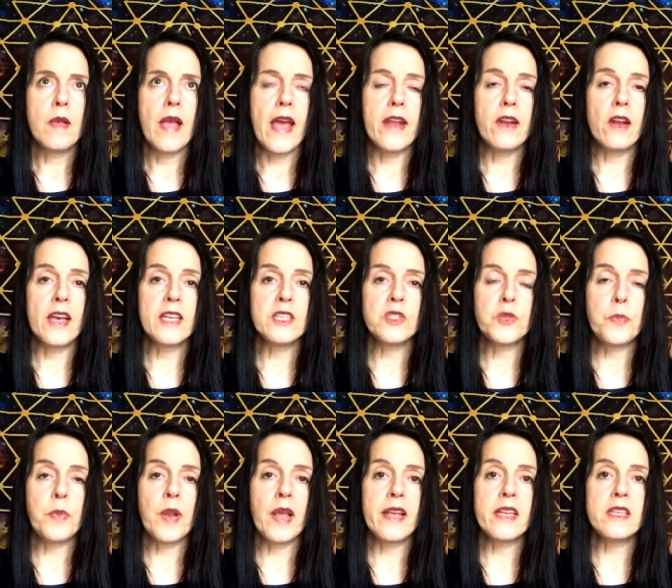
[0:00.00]
And I
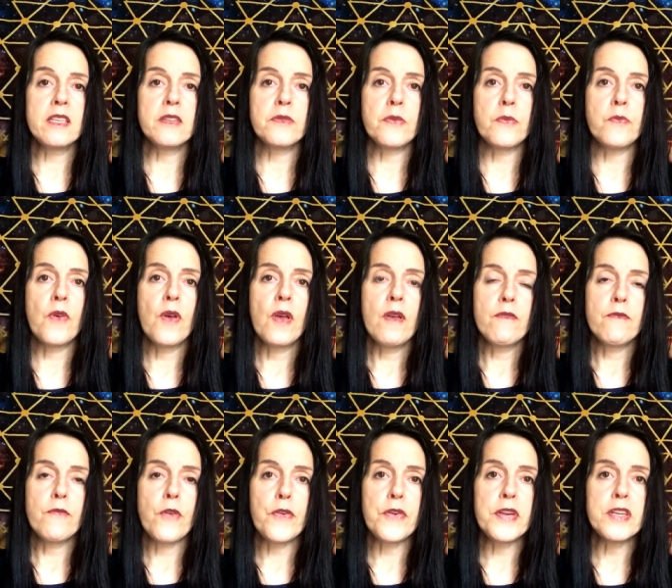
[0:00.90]
explain to them
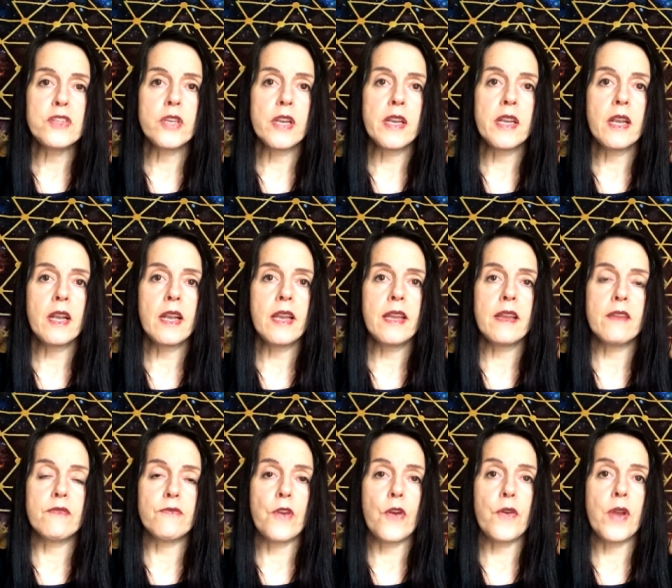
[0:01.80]
very gently
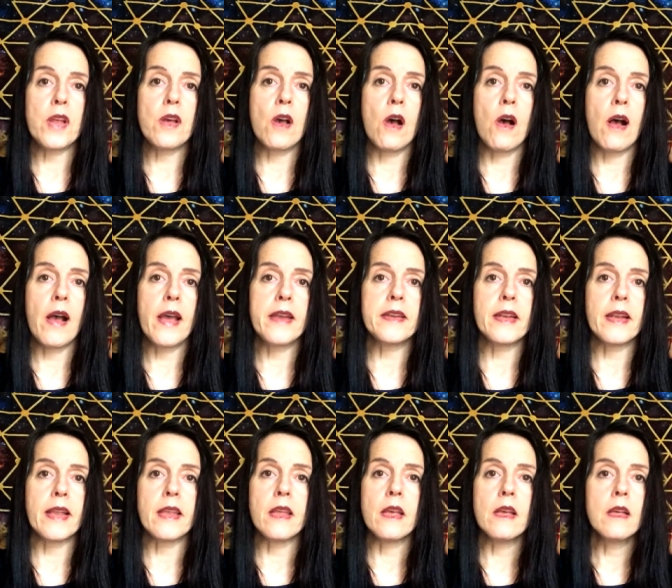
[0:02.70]
and very
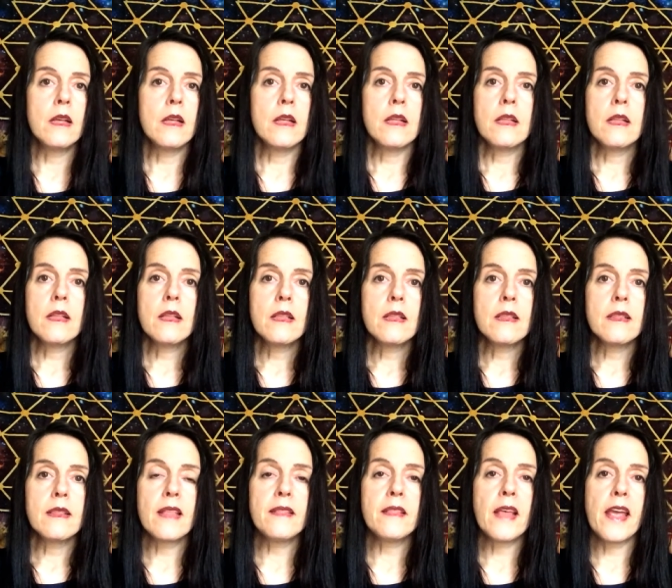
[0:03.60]
kindly
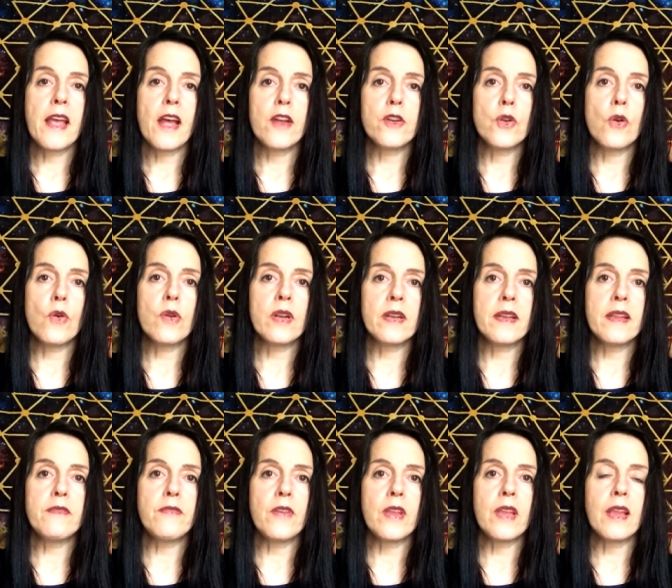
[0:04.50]
that they are not
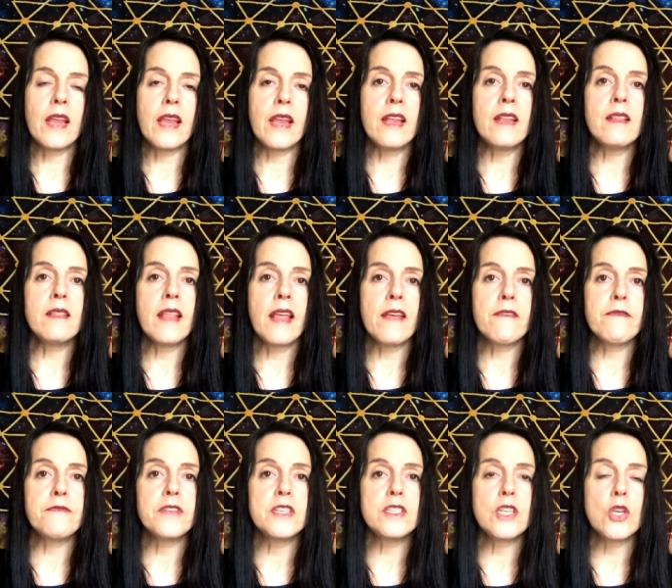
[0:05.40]
living in their
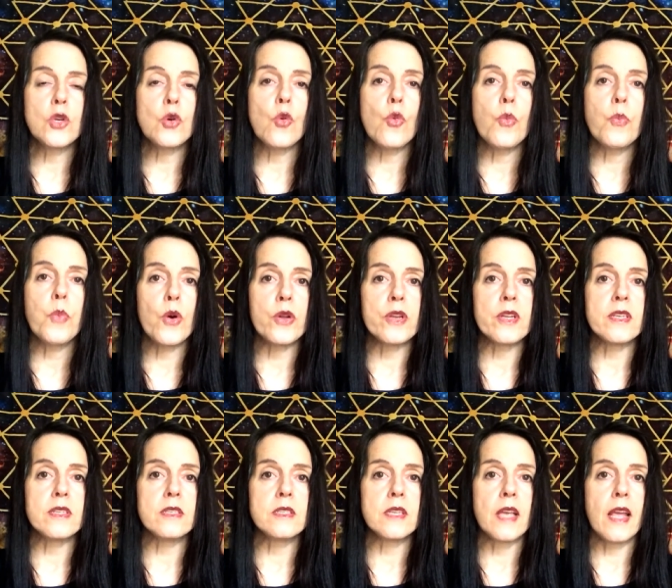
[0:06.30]
physical
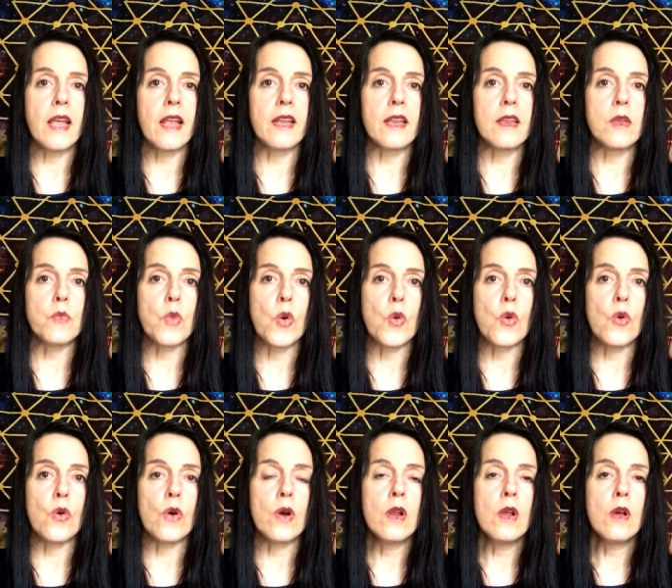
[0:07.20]
bodies
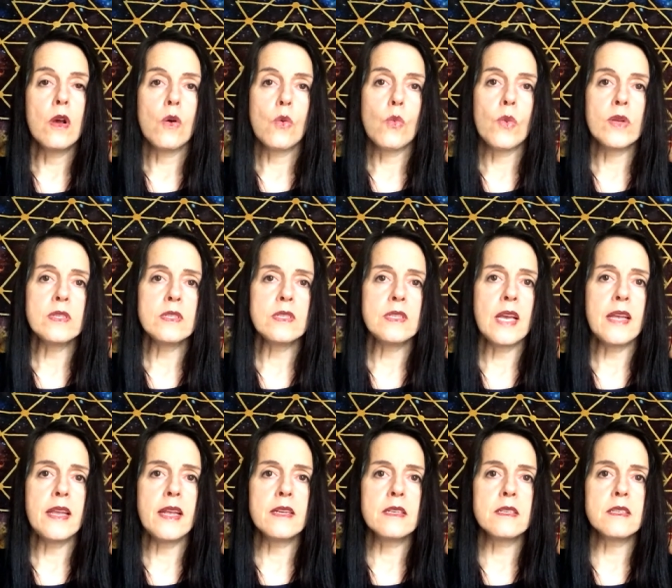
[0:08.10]
anymore. Once
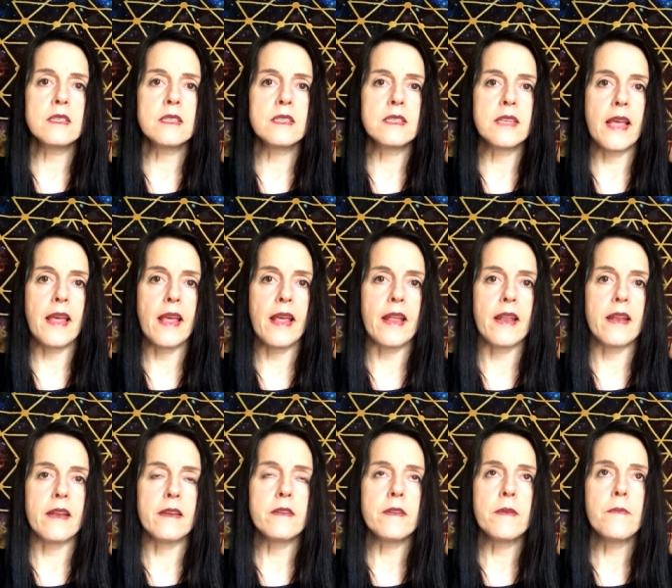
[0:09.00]
they
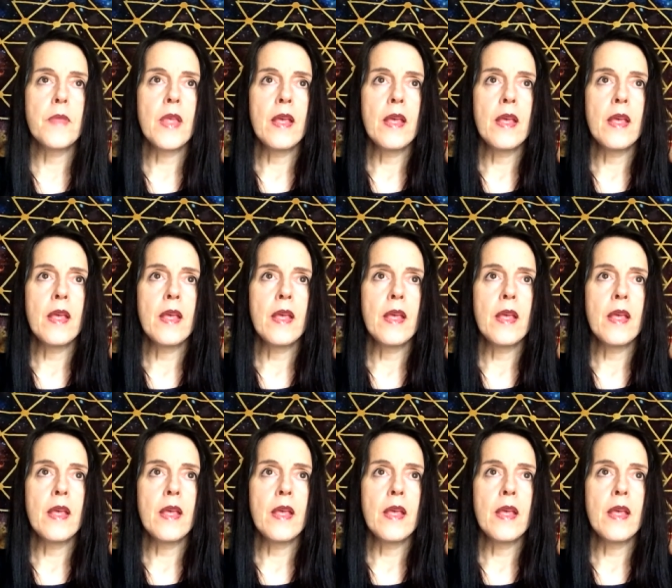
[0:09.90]
understand